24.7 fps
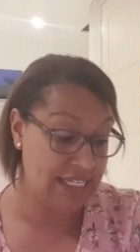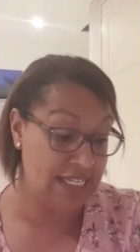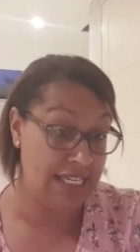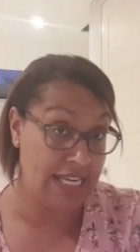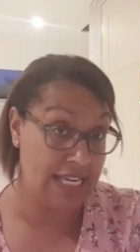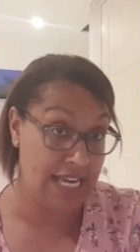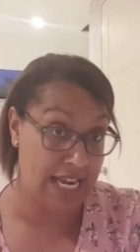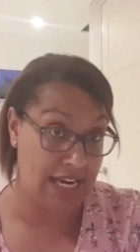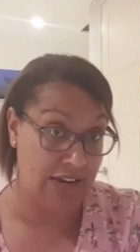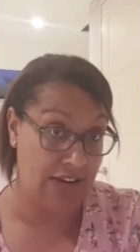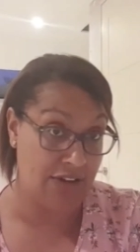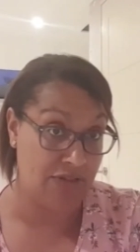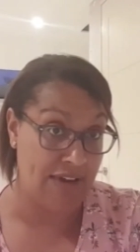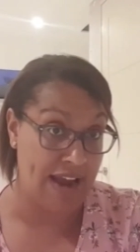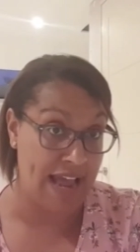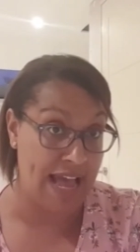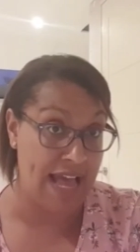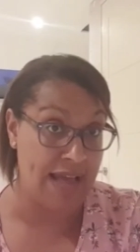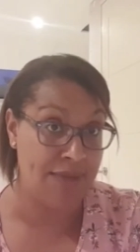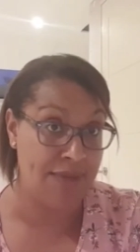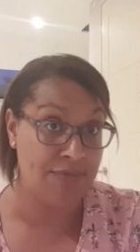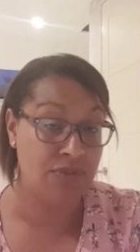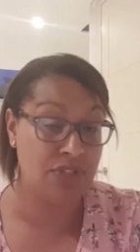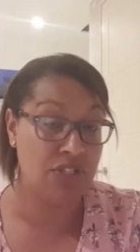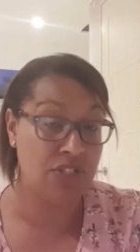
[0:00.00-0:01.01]

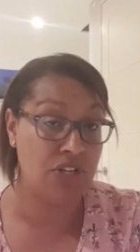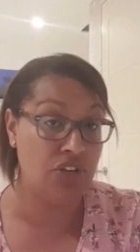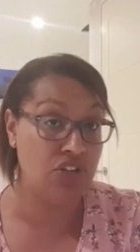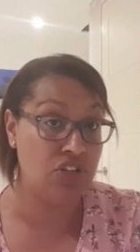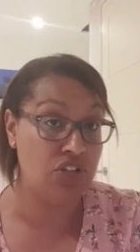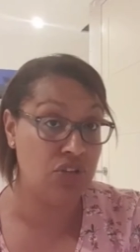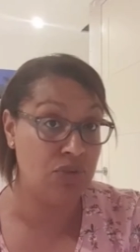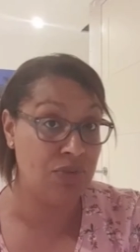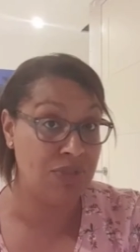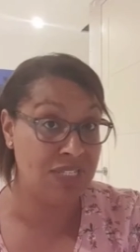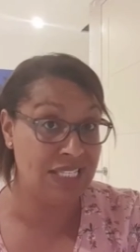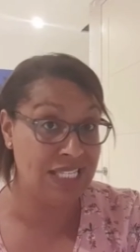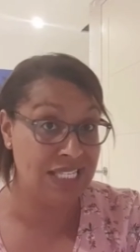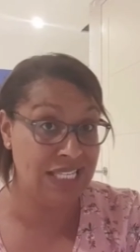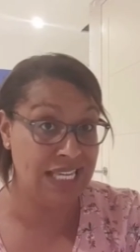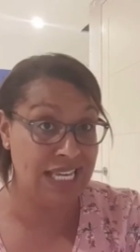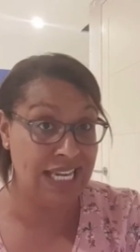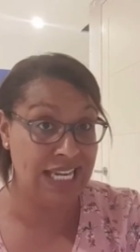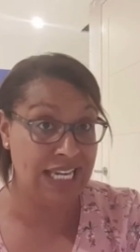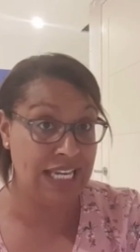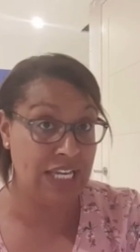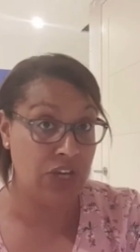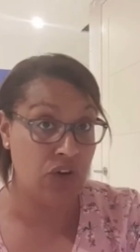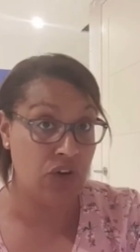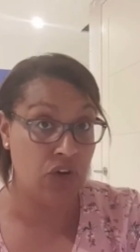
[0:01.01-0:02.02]
nanograms, so she was
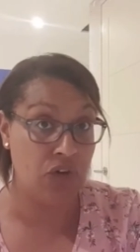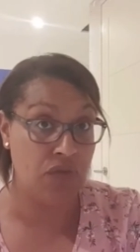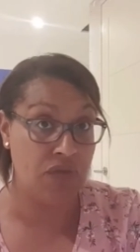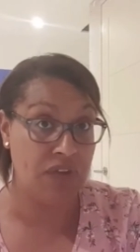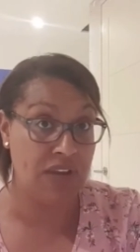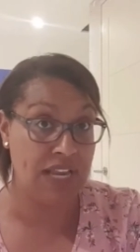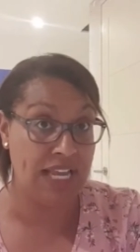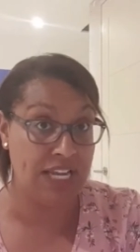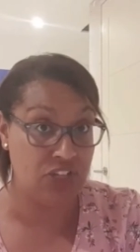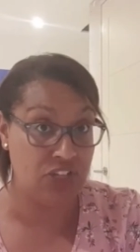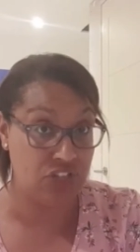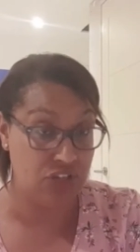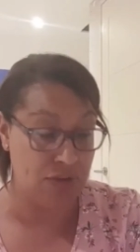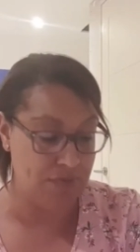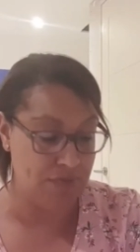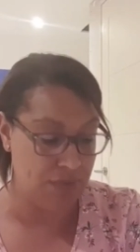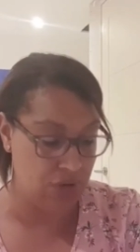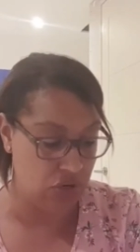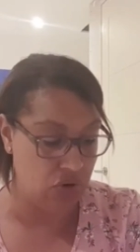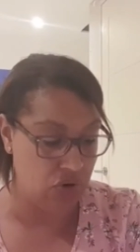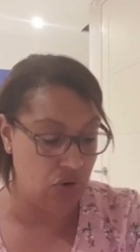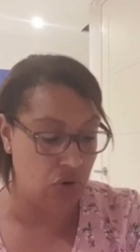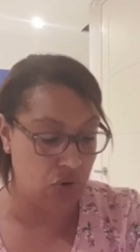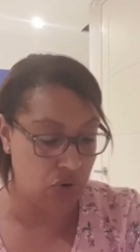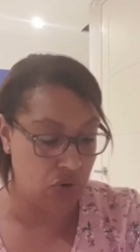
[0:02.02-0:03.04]
nearly ovulation
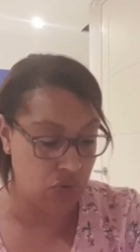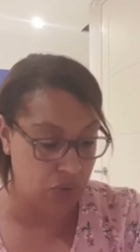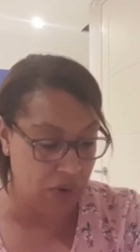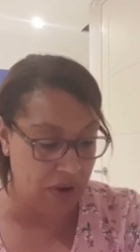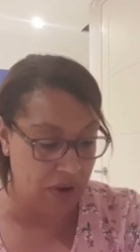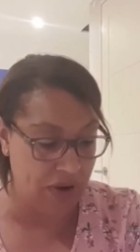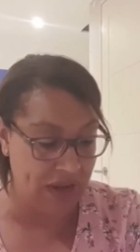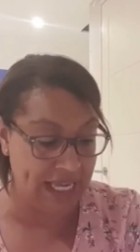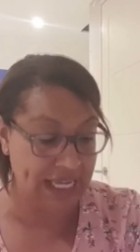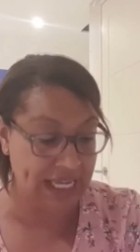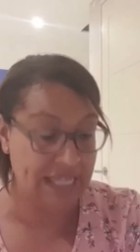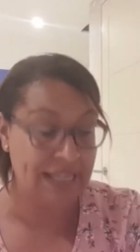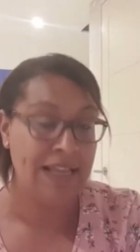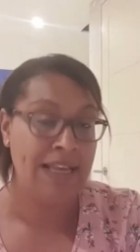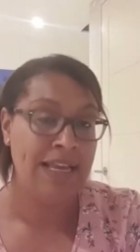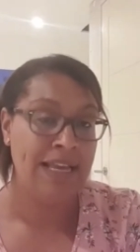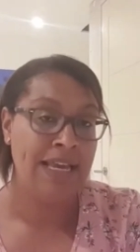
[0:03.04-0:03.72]
but not quite.